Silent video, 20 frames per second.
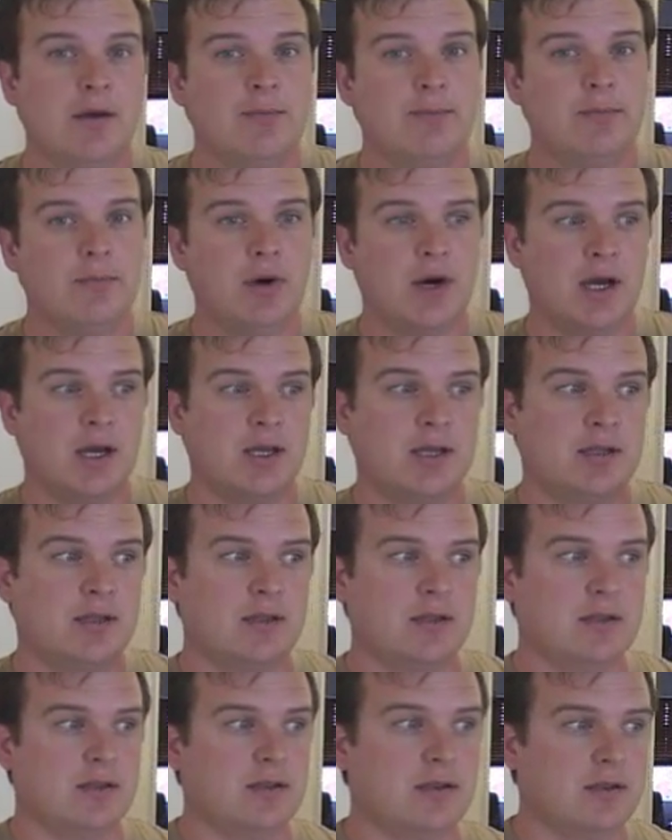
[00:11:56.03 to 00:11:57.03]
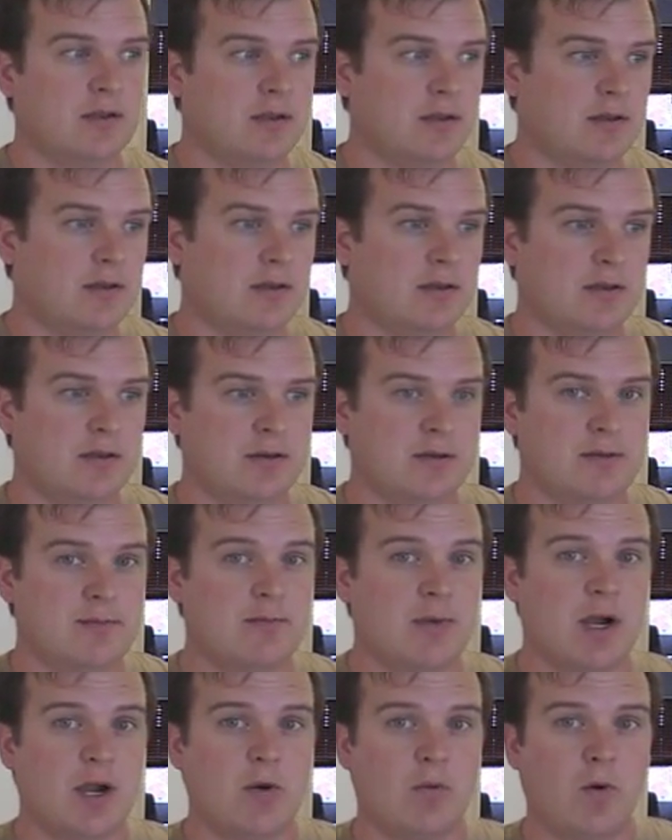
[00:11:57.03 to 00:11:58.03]
But
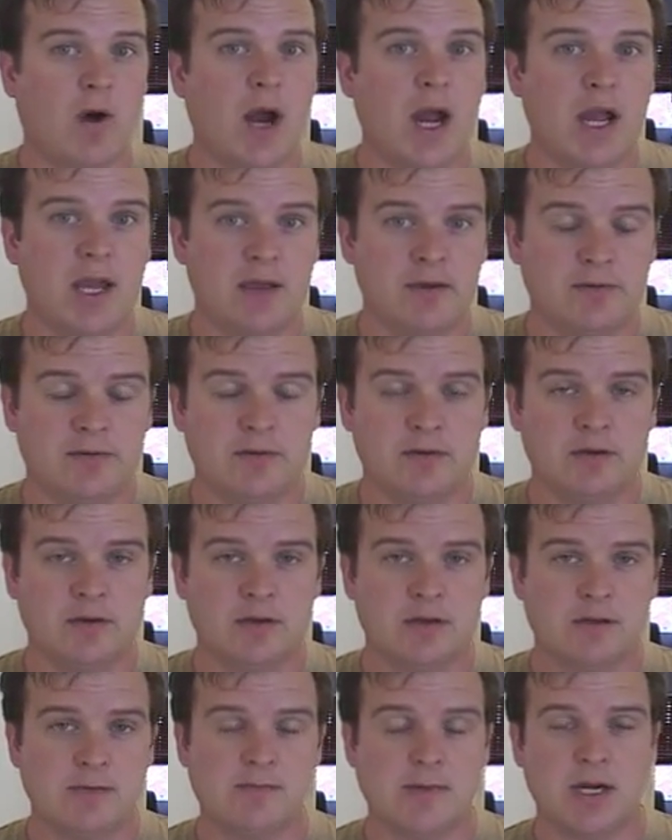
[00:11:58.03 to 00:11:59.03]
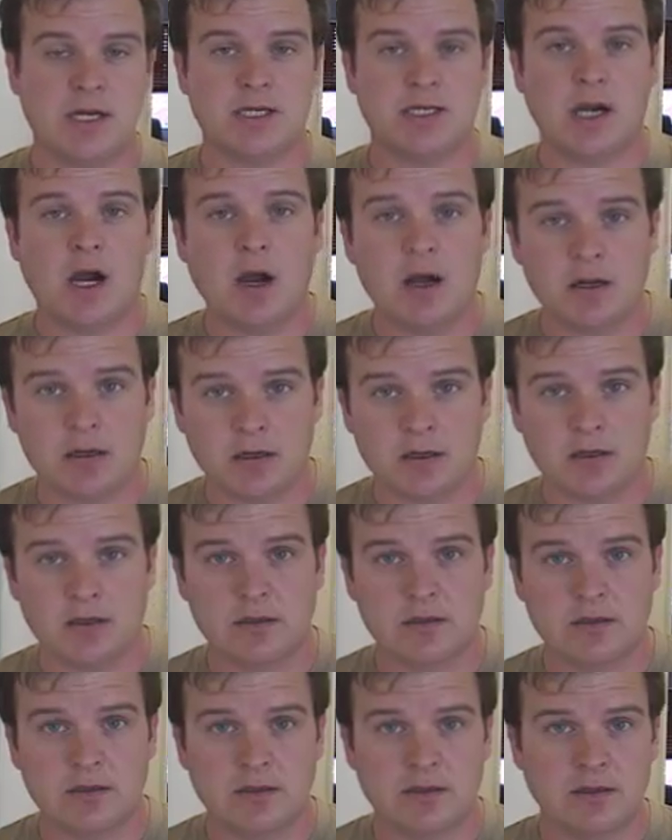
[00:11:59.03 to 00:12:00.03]
my wife and my daughter,
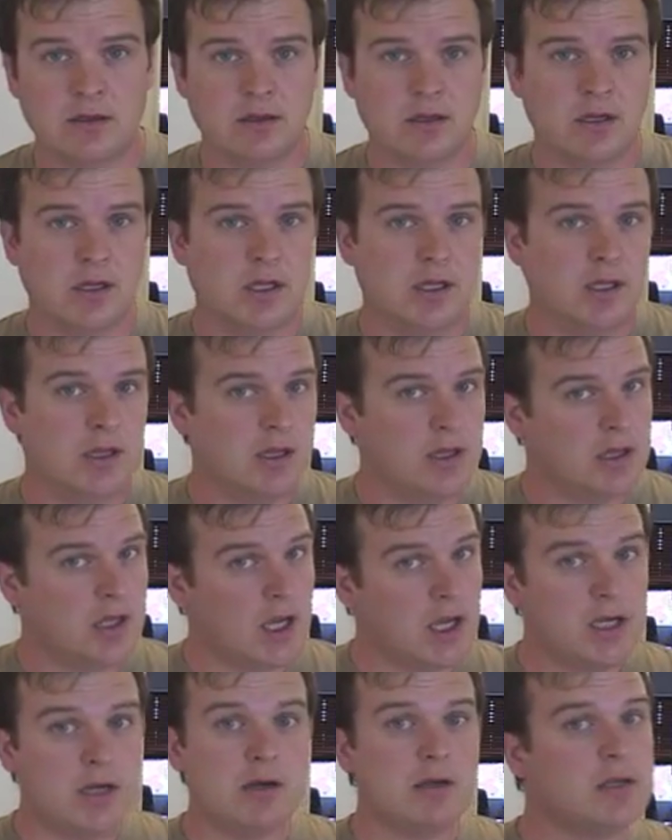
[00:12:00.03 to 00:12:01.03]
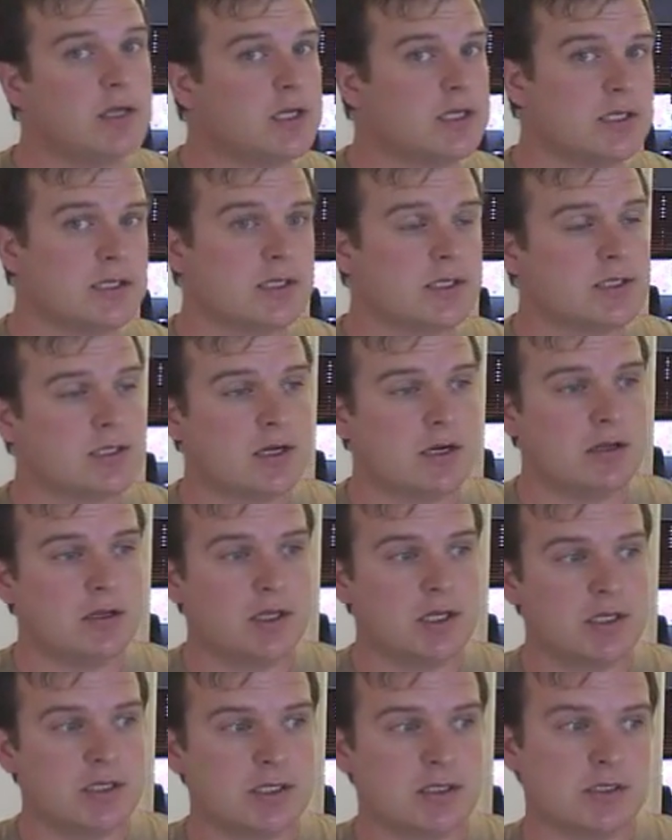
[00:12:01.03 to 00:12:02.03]
they don't
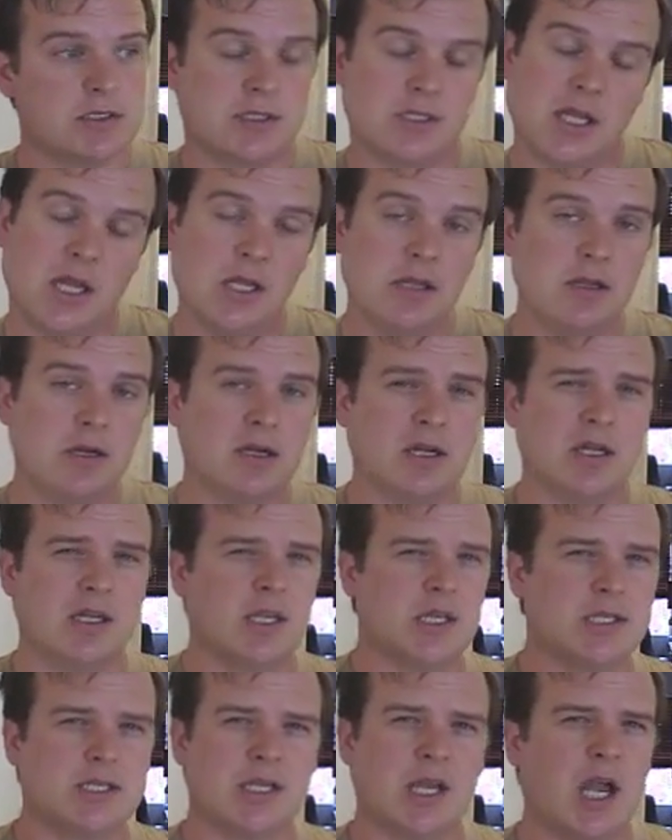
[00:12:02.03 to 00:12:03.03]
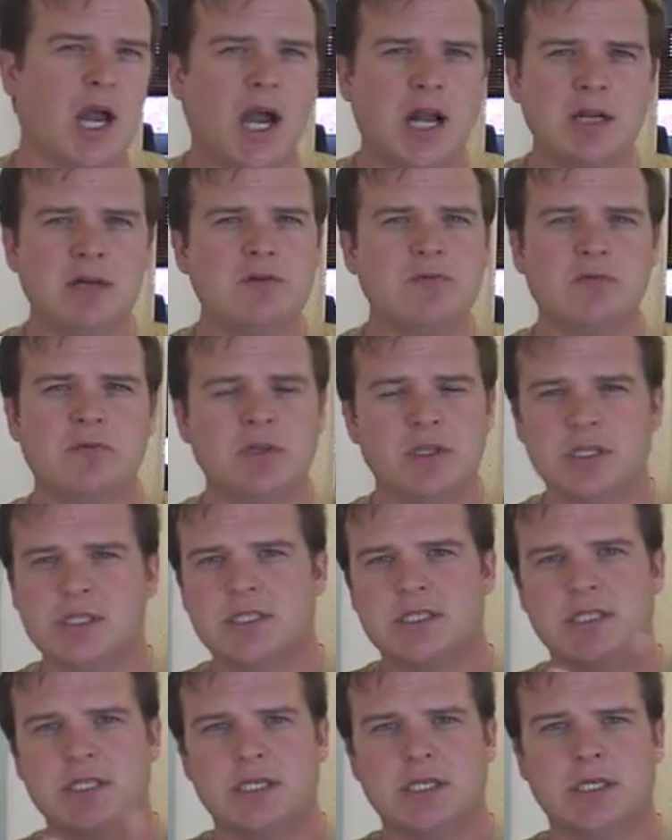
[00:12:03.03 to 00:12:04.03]
necessarily, they look and they say, I don't really
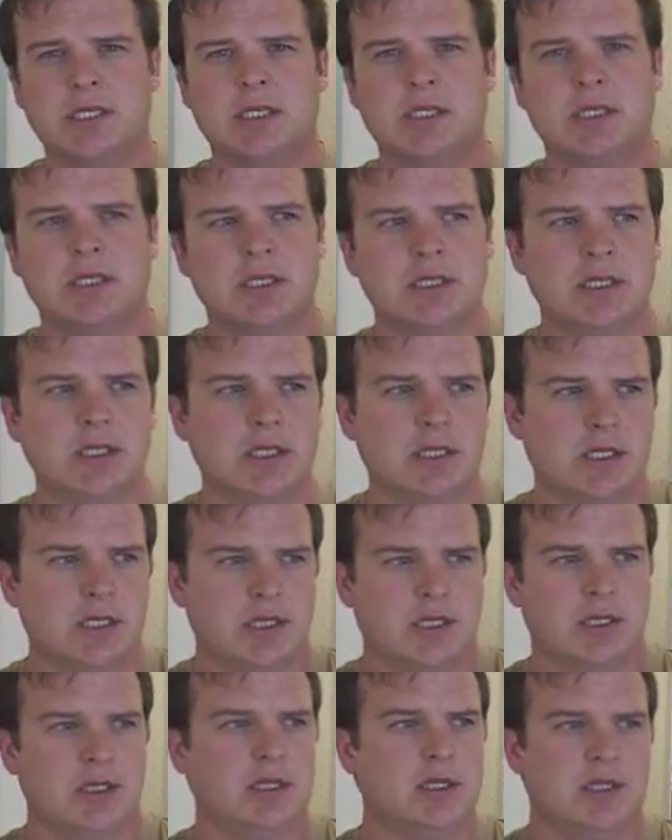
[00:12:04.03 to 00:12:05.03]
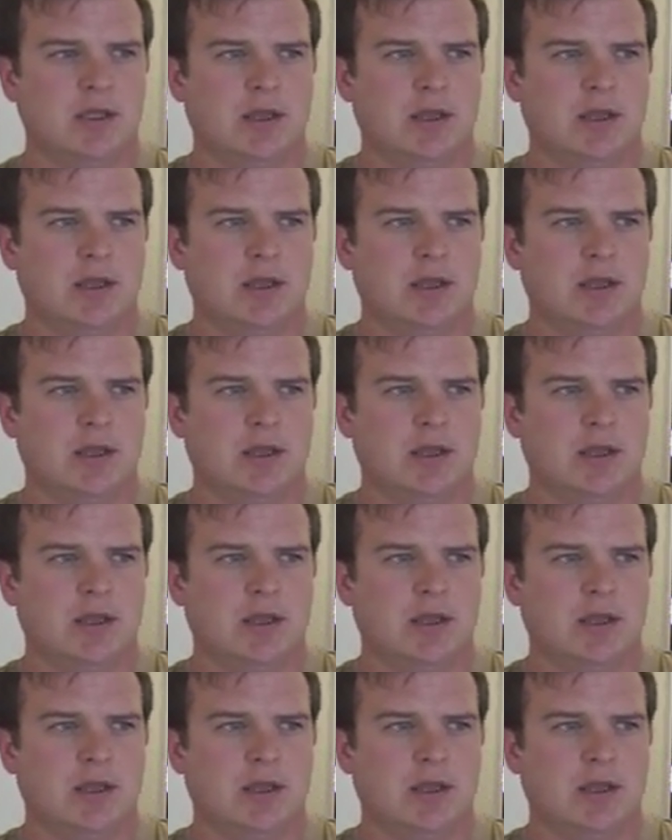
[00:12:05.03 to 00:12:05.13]
see the